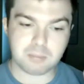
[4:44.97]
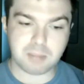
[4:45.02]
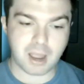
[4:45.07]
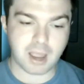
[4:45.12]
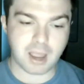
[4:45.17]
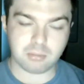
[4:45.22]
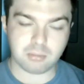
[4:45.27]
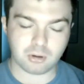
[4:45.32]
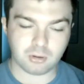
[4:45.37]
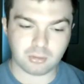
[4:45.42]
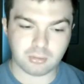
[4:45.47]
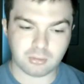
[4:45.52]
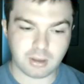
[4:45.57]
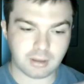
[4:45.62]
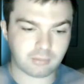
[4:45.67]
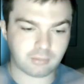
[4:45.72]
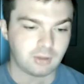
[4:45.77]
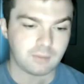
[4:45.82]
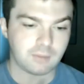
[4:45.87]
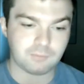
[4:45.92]
Bible,
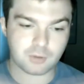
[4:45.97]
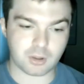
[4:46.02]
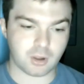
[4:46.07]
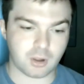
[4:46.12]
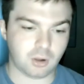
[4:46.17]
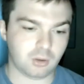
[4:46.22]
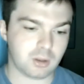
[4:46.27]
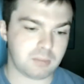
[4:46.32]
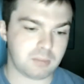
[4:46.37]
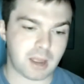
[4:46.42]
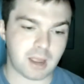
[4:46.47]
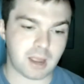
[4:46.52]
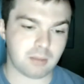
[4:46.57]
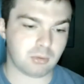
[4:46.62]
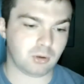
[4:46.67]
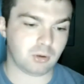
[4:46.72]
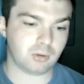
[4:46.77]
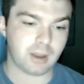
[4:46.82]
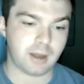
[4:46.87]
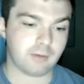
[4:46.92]
except for the Holy
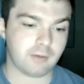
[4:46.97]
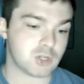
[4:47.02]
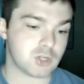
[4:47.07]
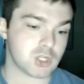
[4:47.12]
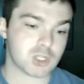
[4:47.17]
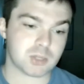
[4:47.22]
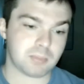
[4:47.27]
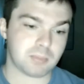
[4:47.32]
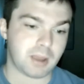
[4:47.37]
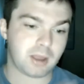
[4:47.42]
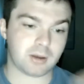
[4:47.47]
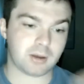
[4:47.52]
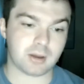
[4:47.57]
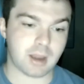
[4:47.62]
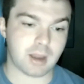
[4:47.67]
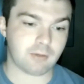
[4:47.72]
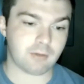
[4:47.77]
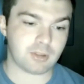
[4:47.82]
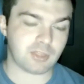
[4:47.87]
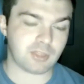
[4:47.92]
Bible, just
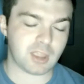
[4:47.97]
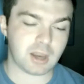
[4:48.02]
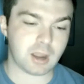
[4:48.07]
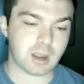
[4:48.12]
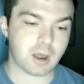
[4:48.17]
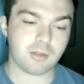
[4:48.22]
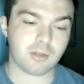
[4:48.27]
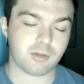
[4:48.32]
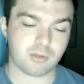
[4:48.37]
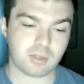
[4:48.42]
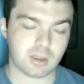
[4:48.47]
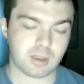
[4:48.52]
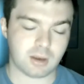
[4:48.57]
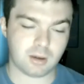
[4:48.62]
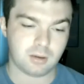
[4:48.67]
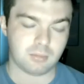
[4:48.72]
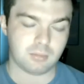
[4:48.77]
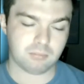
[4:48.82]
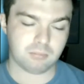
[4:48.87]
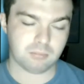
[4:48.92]
about everything other
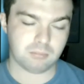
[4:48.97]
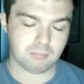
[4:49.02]
than